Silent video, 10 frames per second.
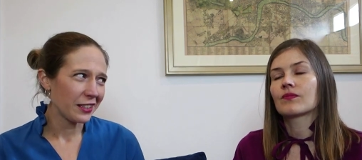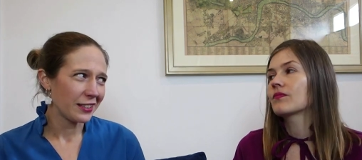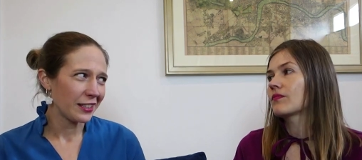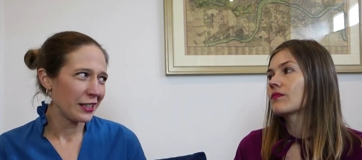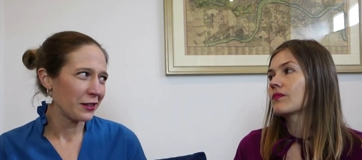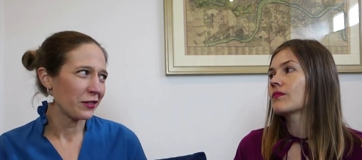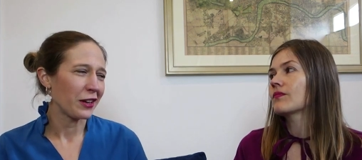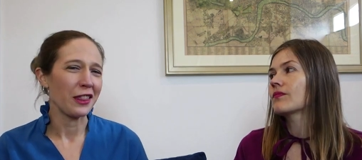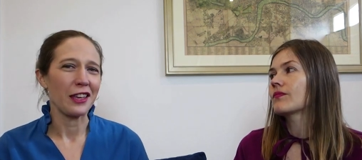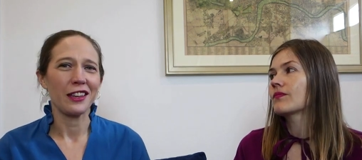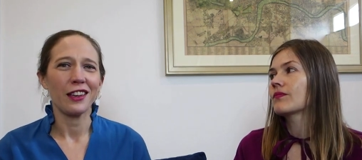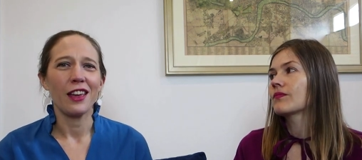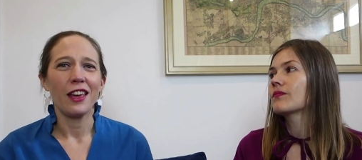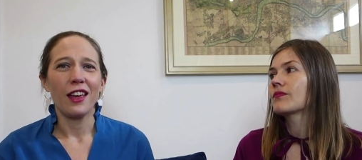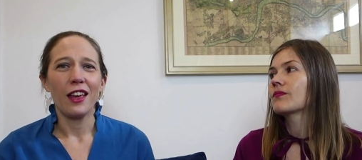Speaker 1: in a sleeve. -hmm. I mm-hmm. think
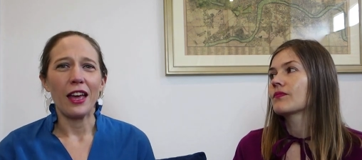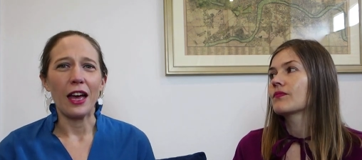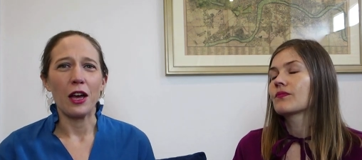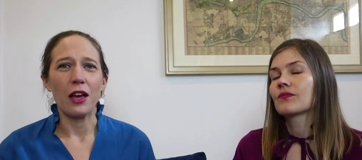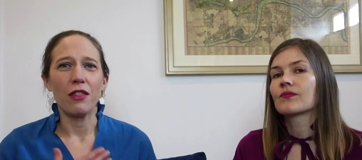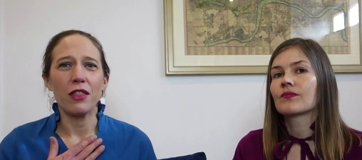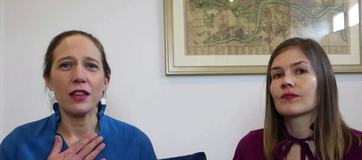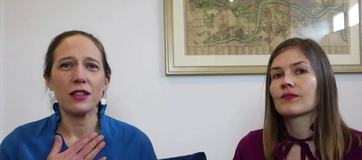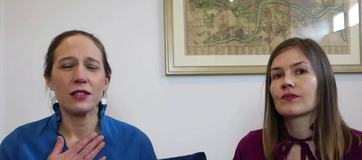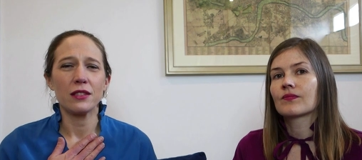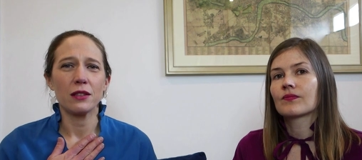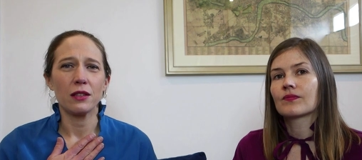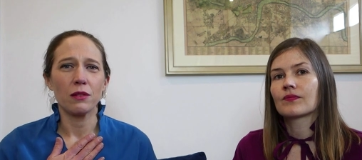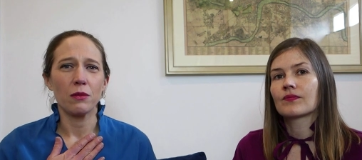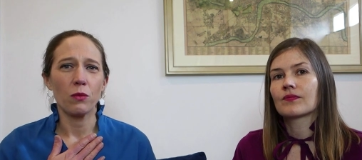uh, this
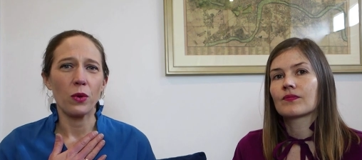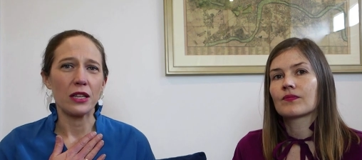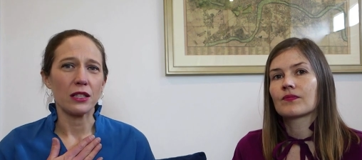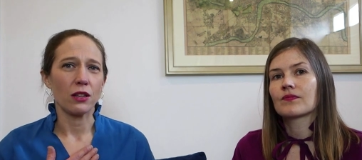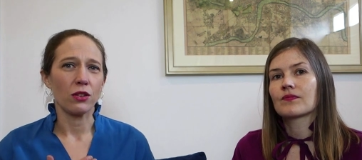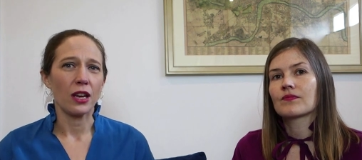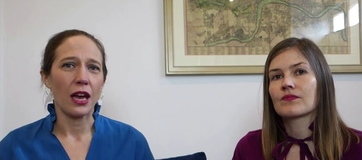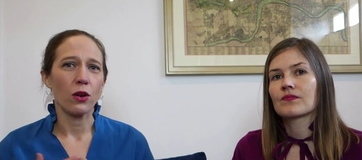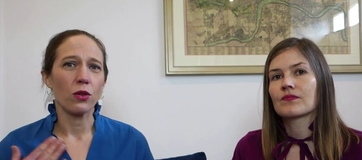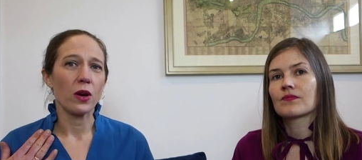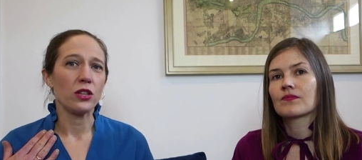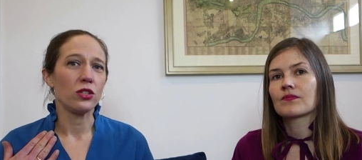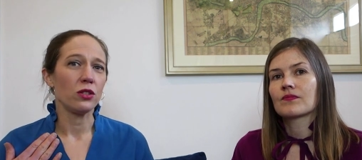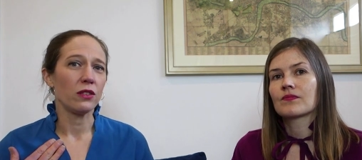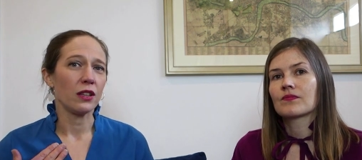went in okay, although I
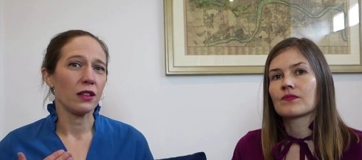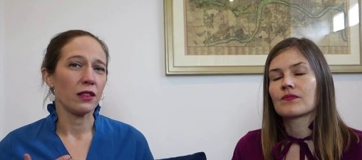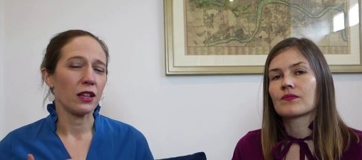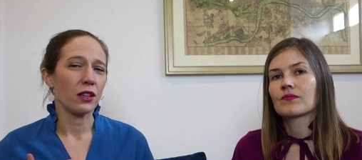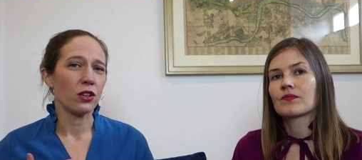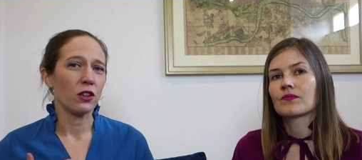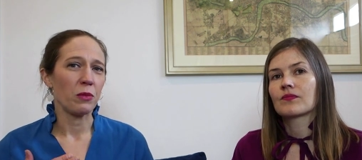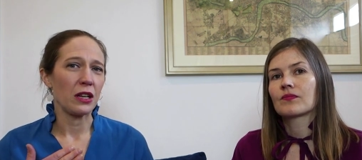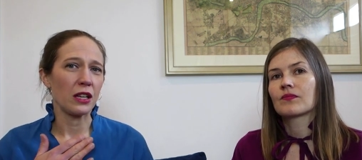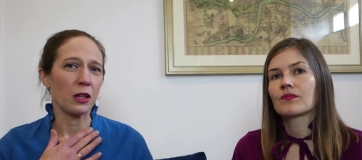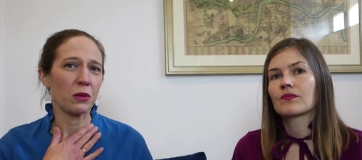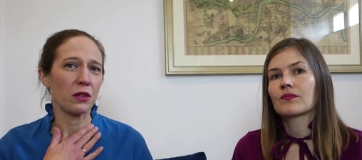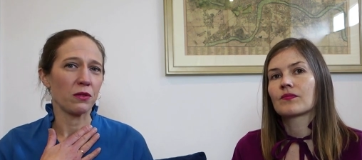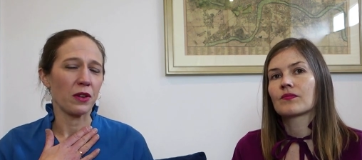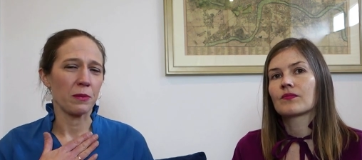do think there could have been a little bit
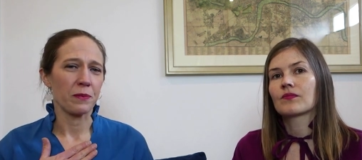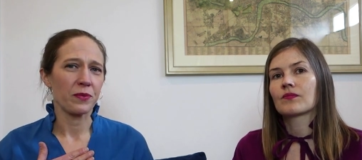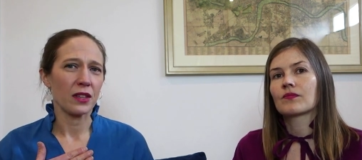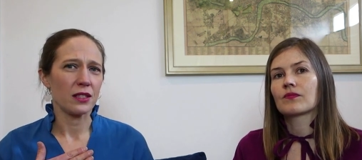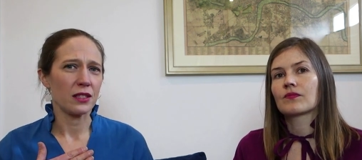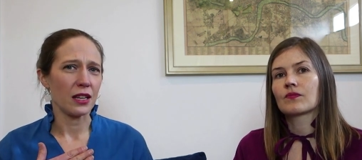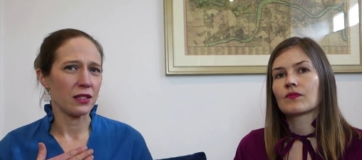of um, stay